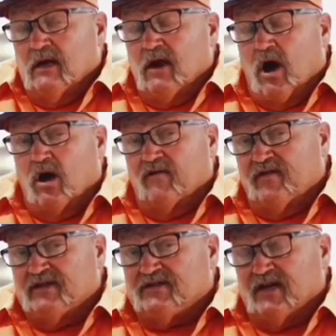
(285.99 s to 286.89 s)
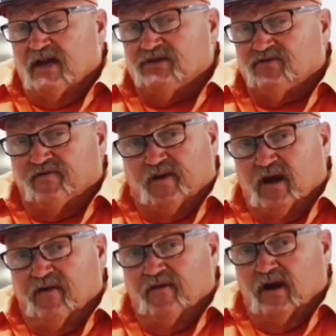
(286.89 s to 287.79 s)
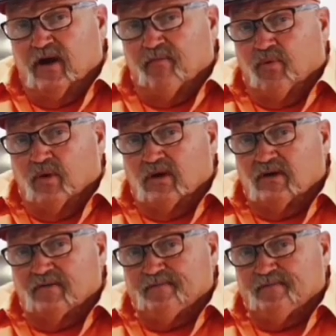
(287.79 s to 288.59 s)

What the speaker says: All of these things are very, very important.